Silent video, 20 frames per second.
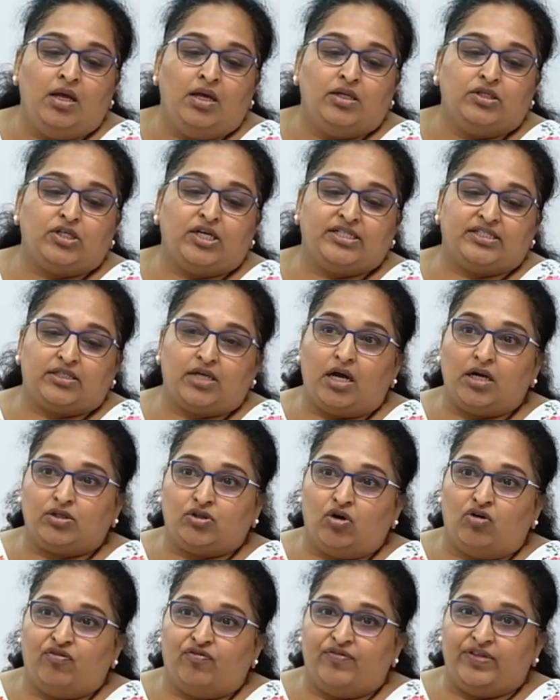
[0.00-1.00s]
So I
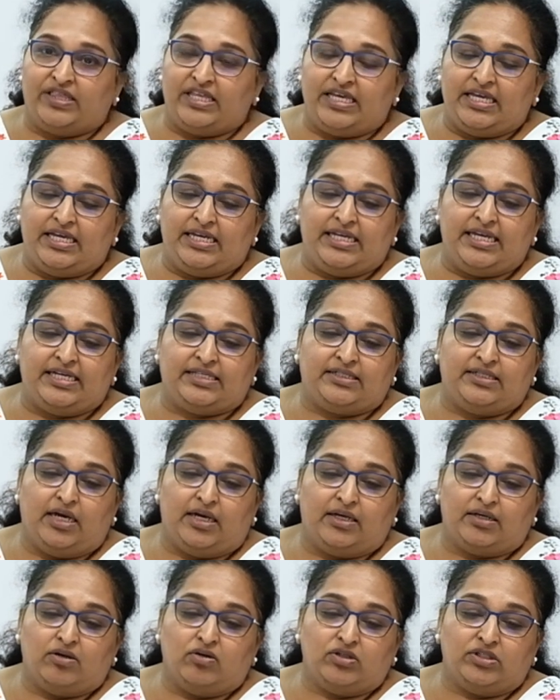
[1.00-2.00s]
start off with the EDS
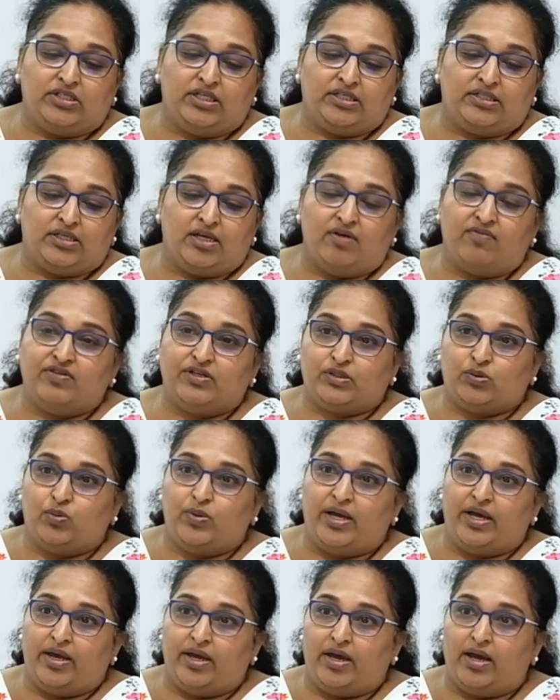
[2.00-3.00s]
diagnostic service,
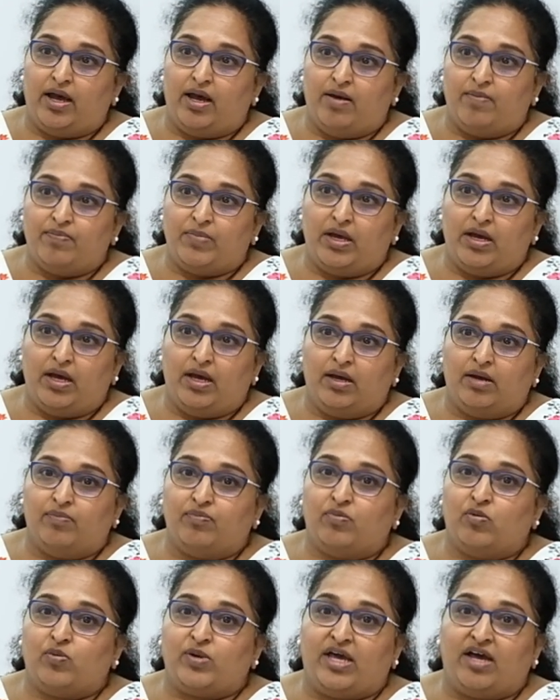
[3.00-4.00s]
where
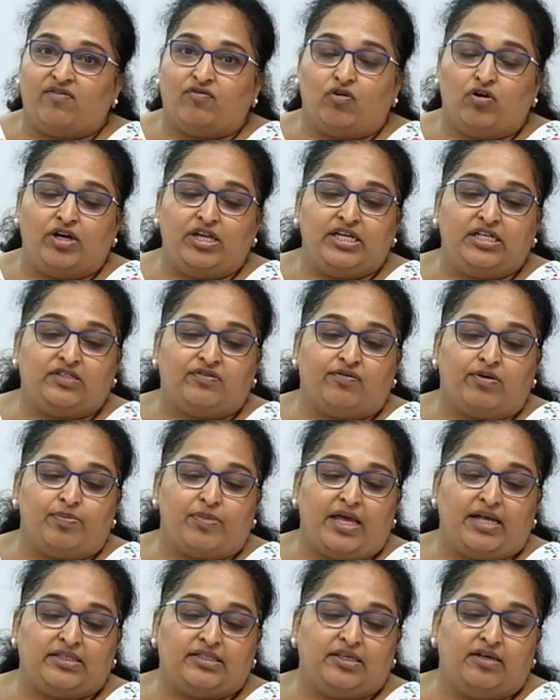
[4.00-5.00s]
we have colleagues from
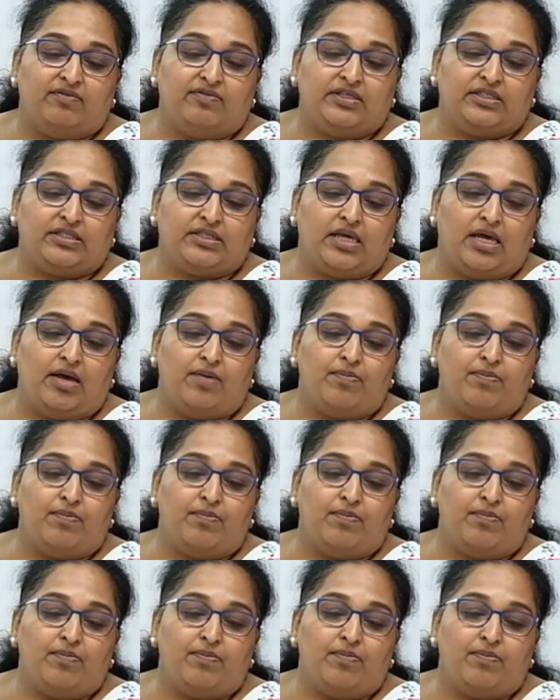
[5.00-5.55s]
that service